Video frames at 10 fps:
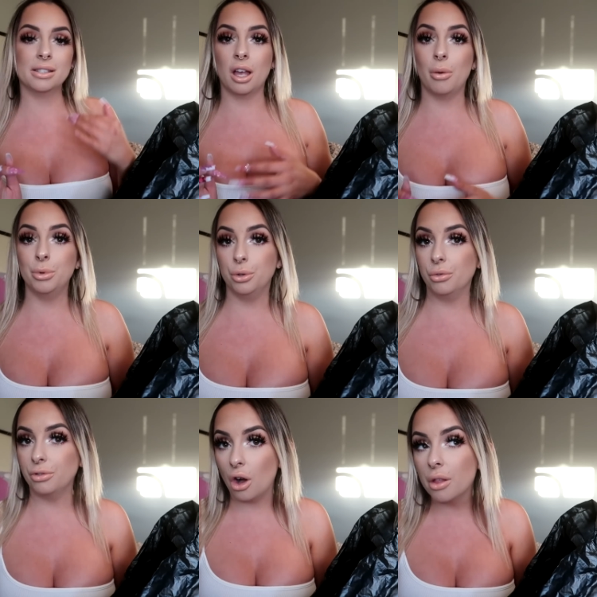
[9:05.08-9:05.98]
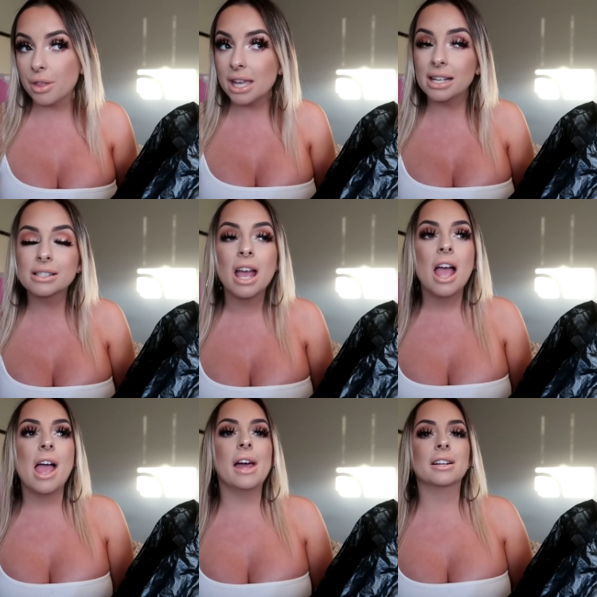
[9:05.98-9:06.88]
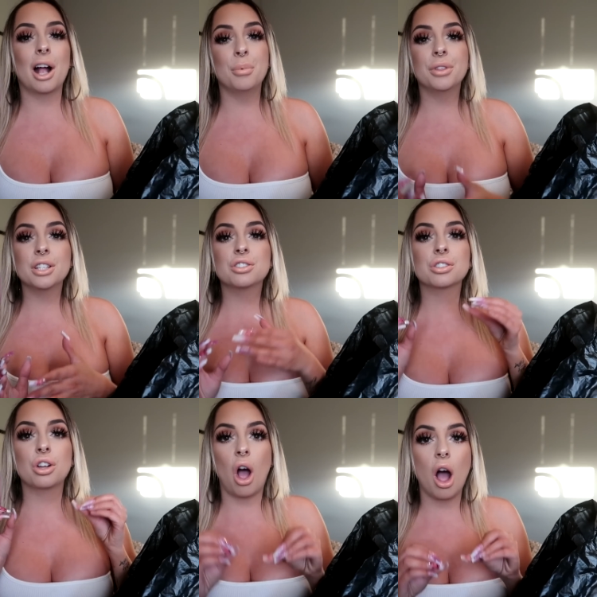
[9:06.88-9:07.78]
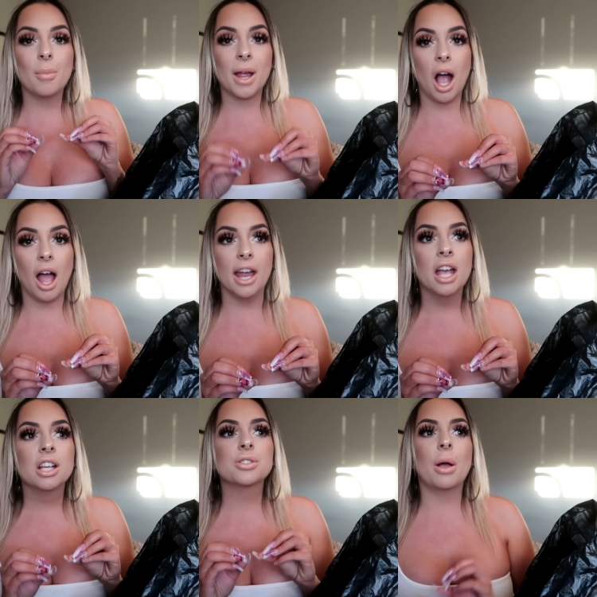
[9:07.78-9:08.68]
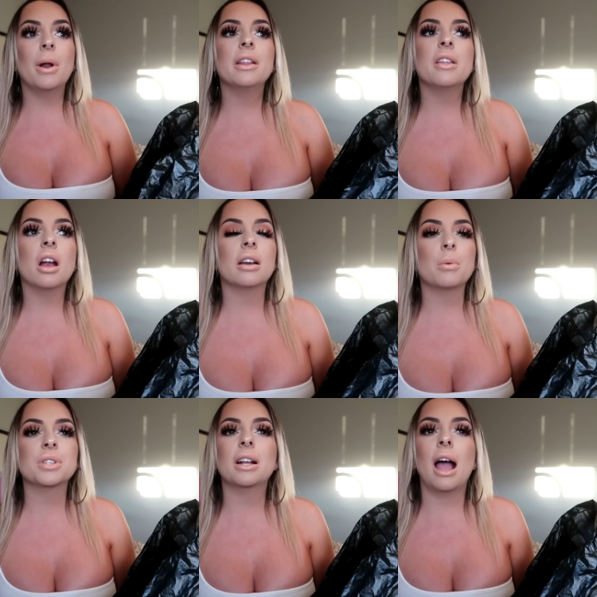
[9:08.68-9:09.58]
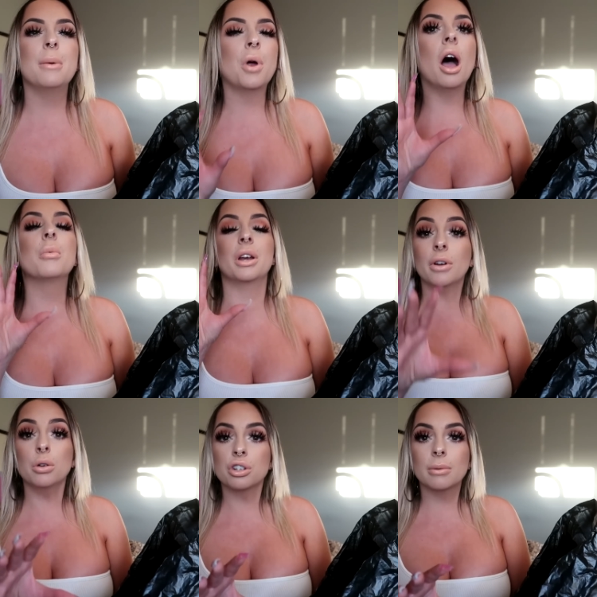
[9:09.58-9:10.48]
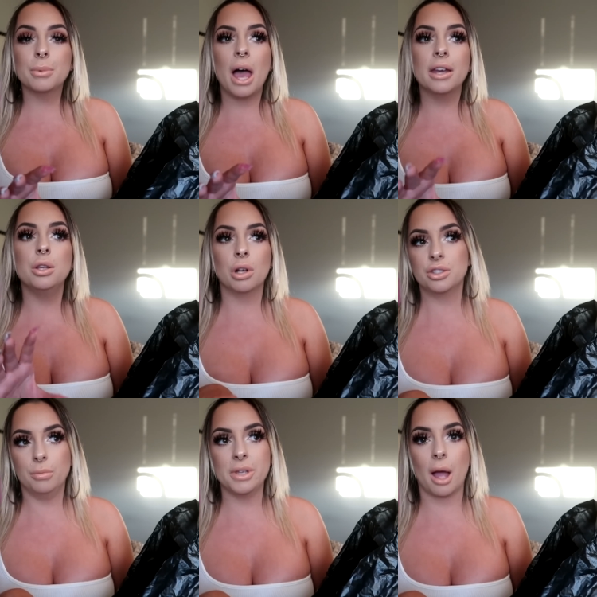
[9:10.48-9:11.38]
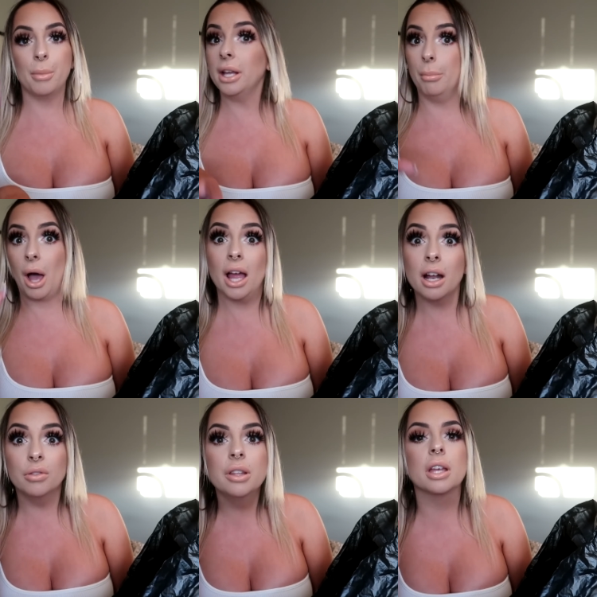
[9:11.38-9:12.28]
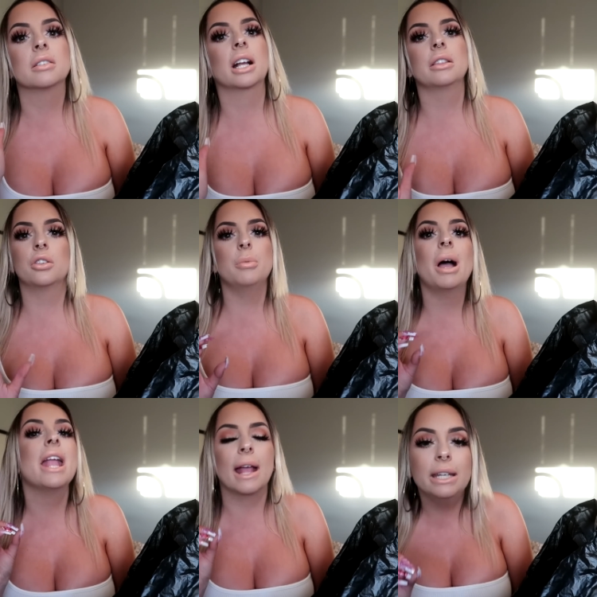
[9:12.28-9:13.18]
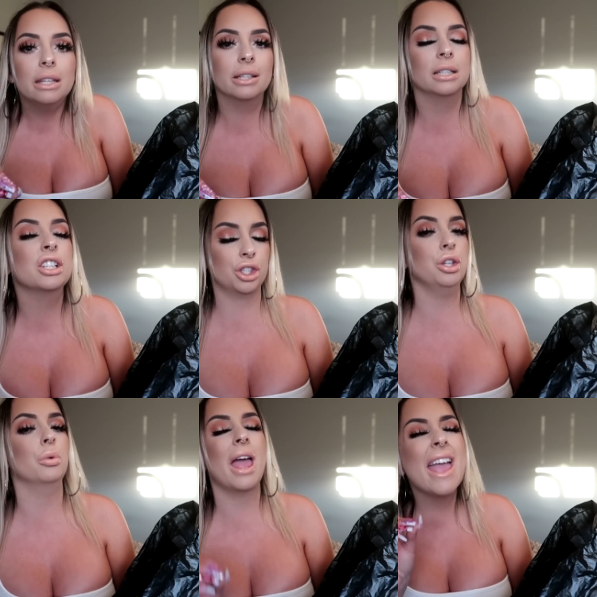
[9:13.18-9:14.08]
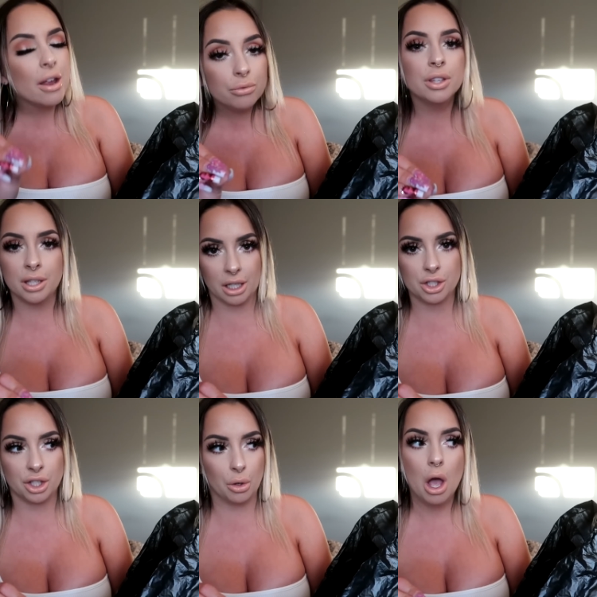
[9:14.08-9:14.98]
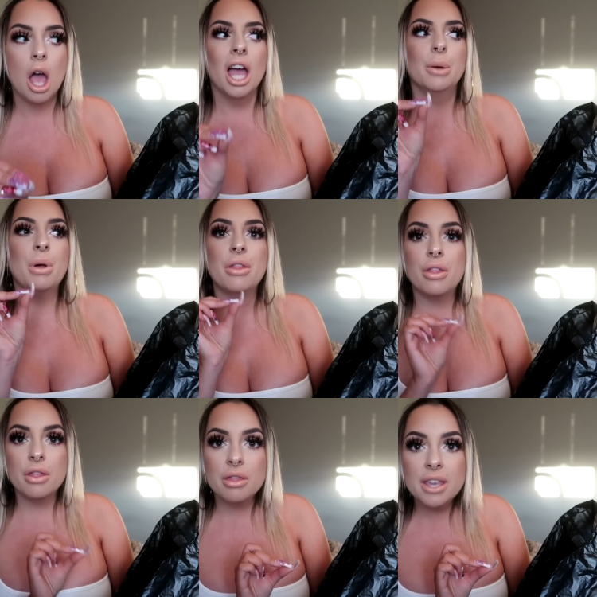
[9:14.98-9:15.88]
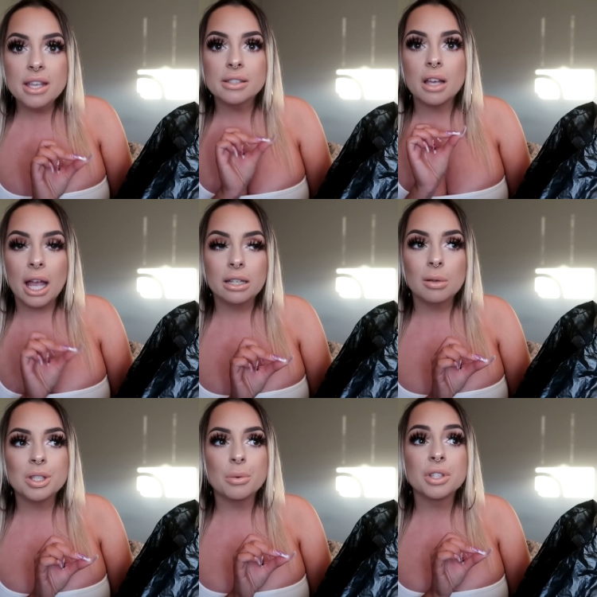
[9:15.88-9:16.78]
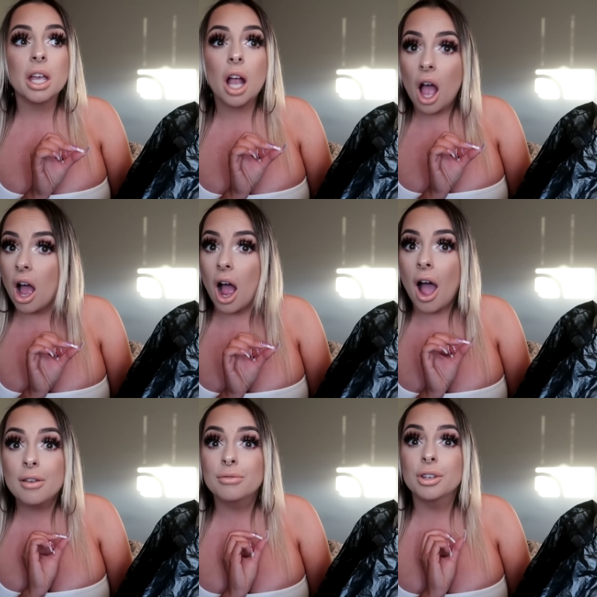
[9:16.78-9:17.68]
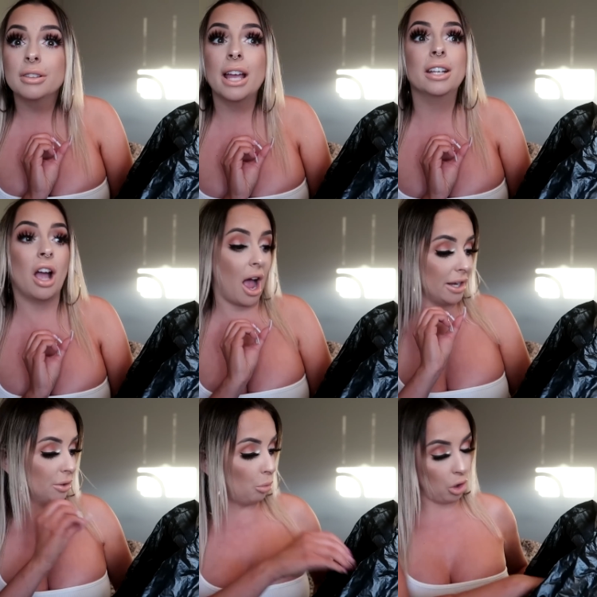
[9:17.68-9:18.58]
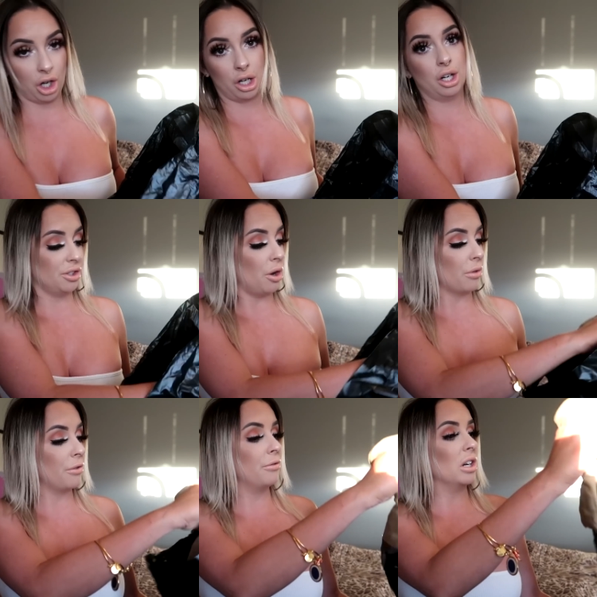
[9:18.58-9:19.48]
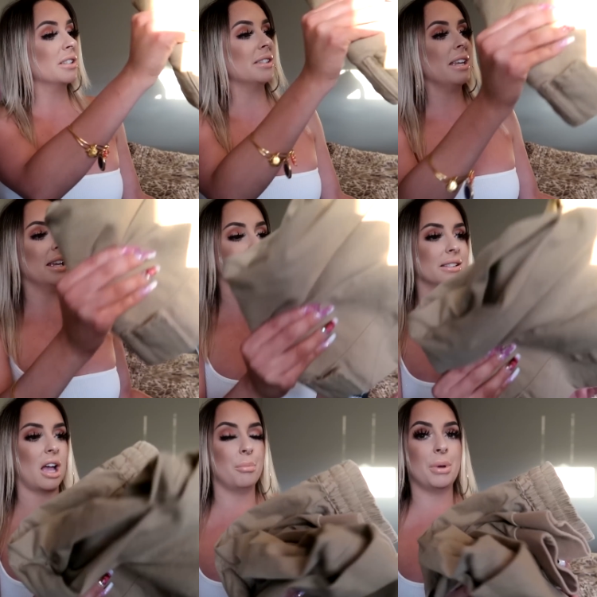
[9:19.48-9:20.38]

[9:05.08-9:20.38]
some new fall things and a couple things just caught my eye. So I went in there and I was like, I'm not, whenever I go to Urban Planet, you guys know me, I'm like, buy everything. Like I literally buy anything that's cute, everything that's cute. But these items, I was like, I feel like I could work. So the first thing is a